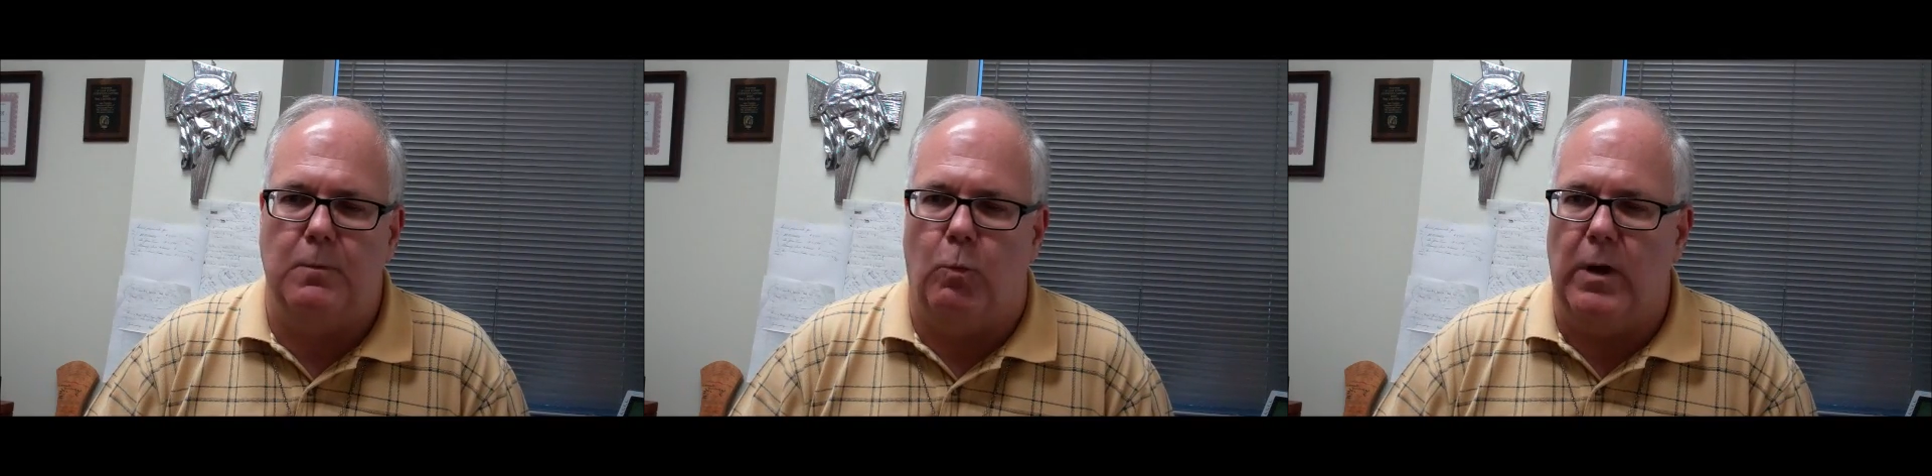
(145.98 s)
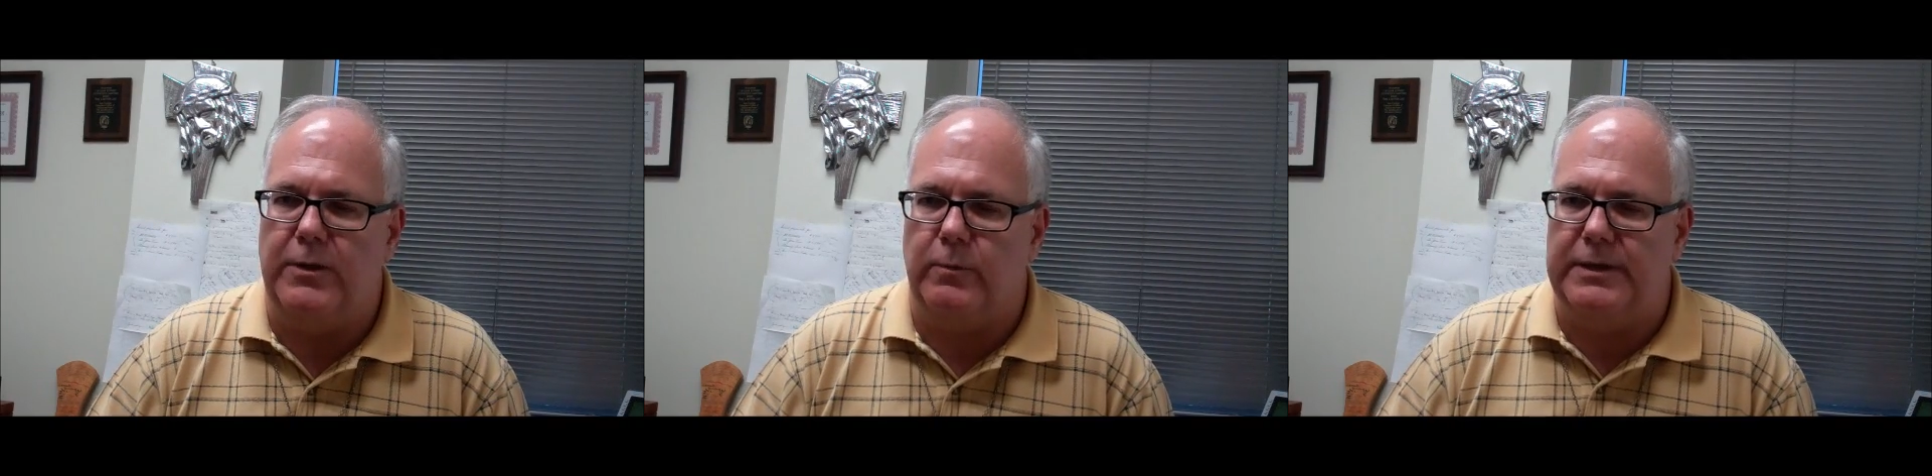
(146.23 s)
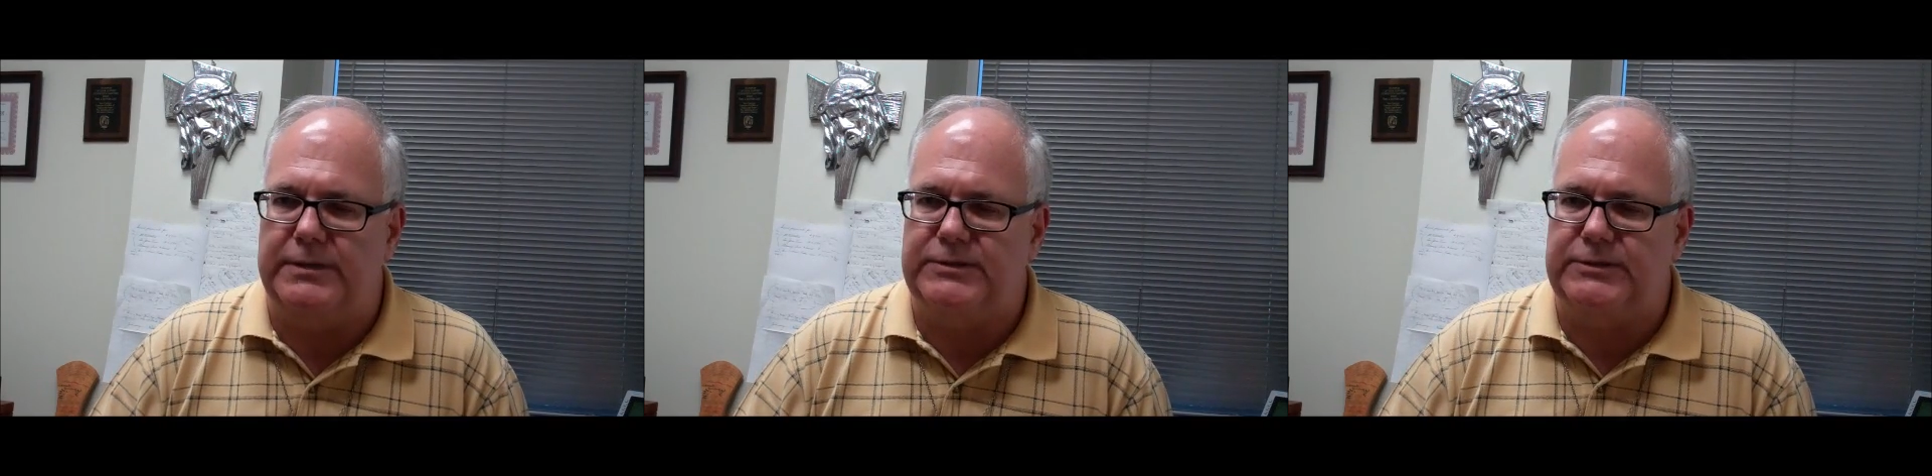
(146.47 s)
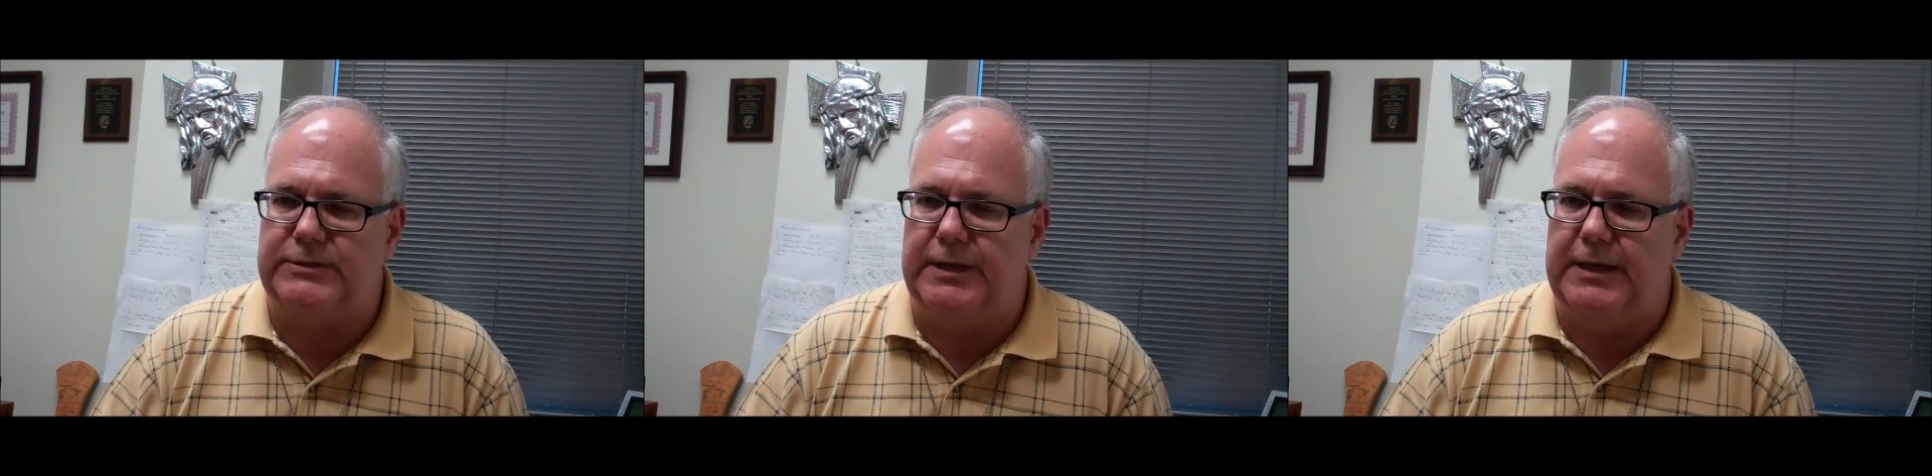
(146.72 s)
whether
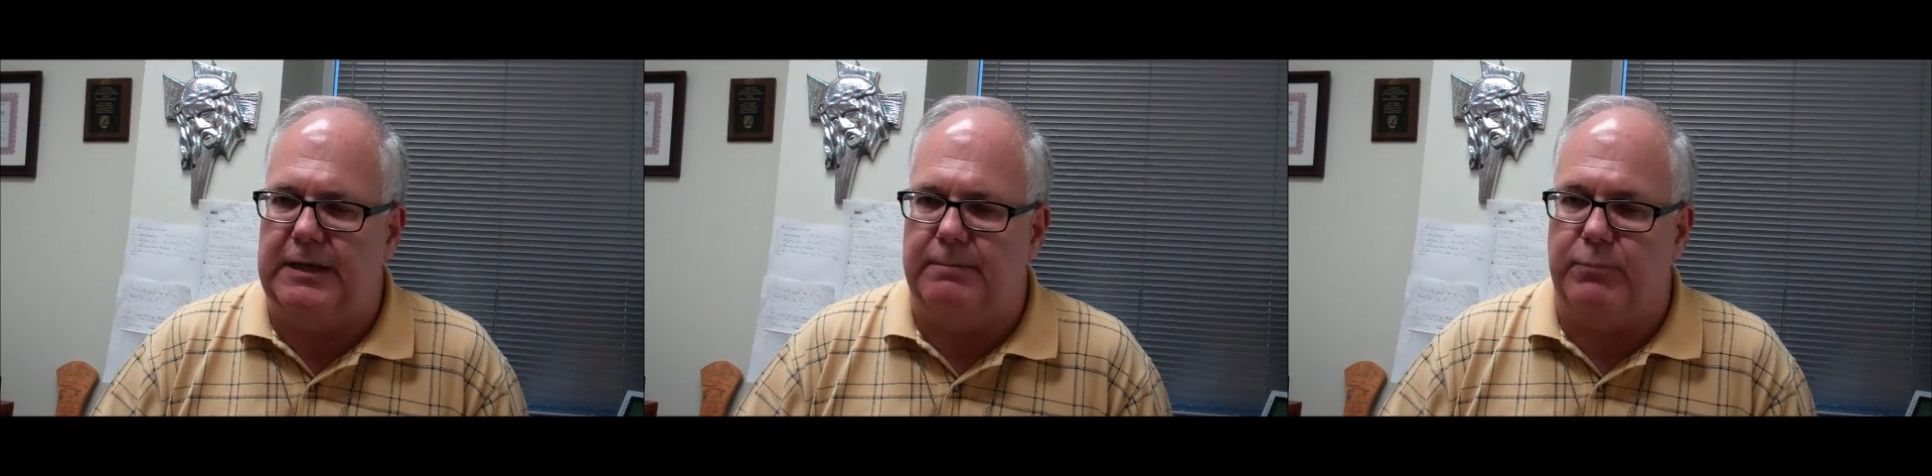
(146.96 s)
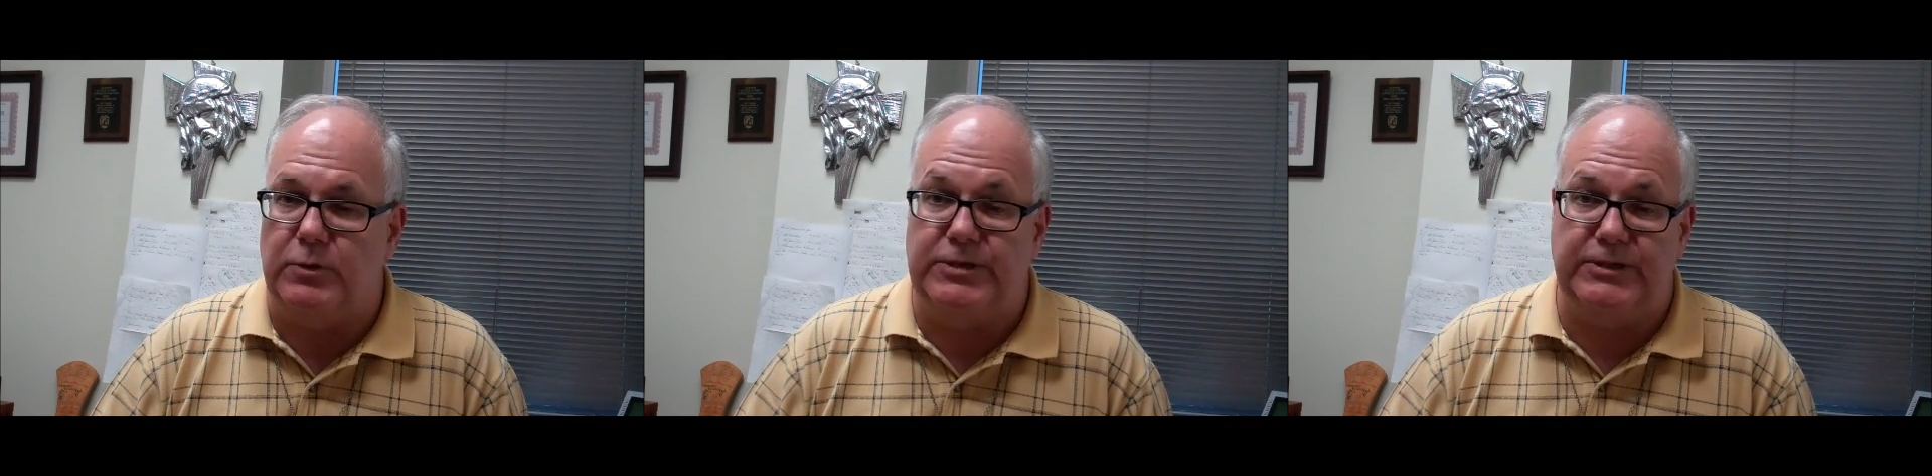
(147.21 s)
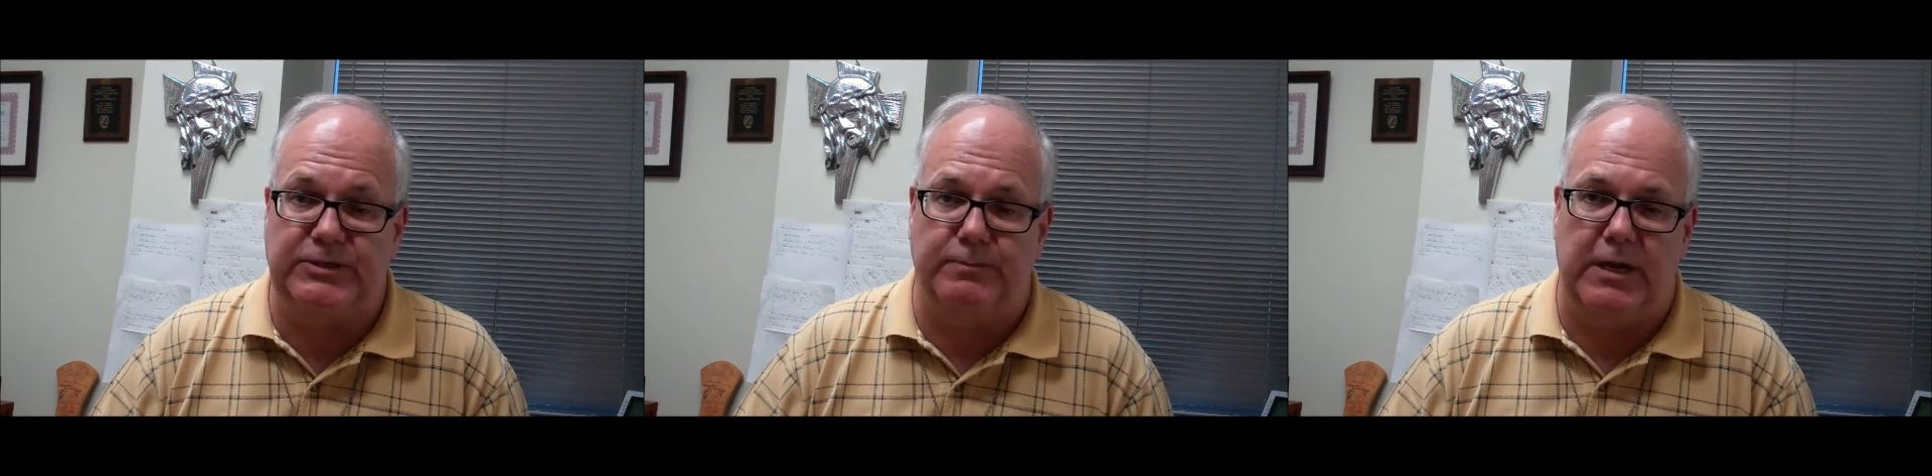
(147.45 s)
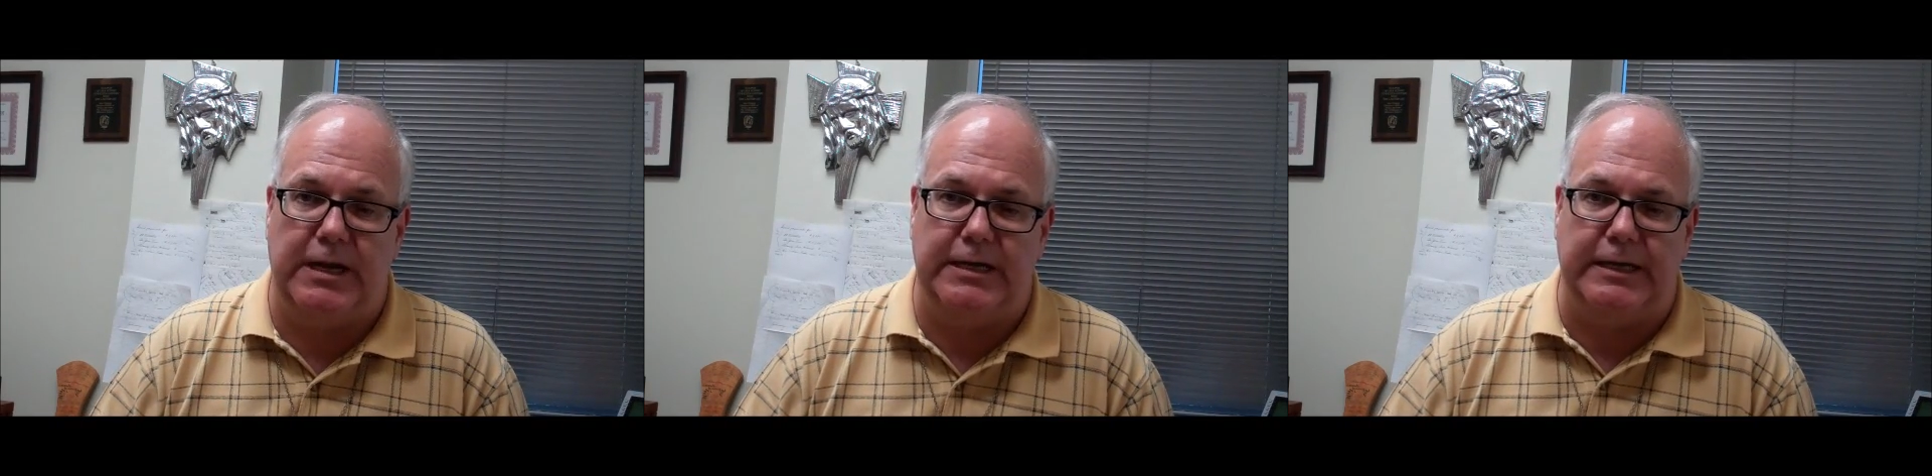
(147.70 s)
it's uh,
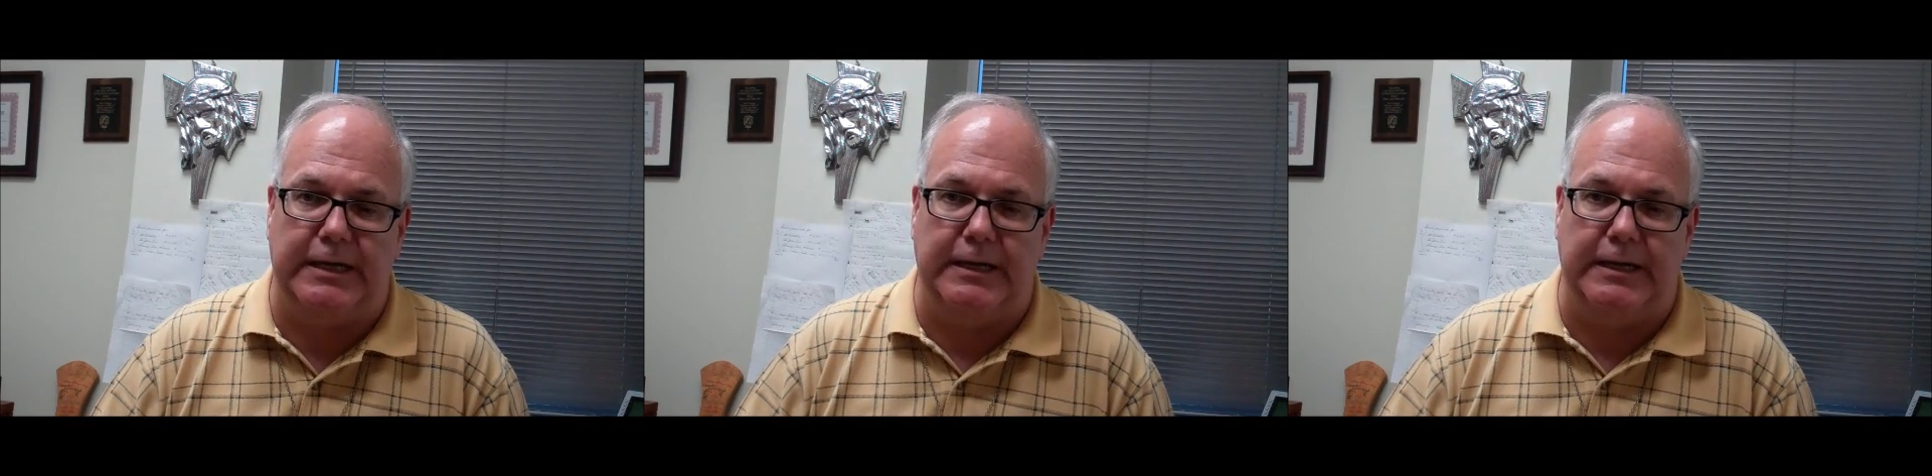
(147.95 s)
participating